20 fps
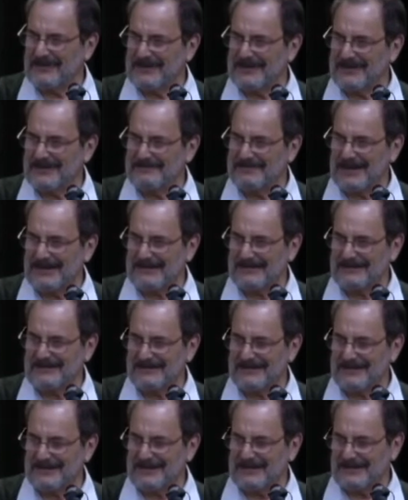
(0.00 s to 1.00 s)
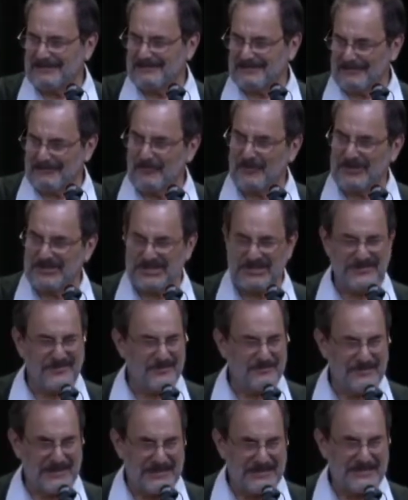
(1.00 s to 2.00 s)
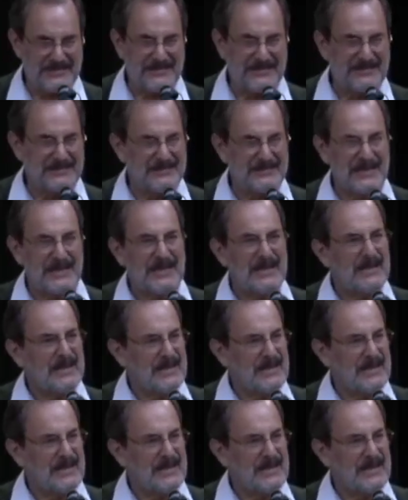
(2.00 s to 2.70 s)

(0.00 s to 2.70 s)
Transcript: read about um, Wishes for My Sons,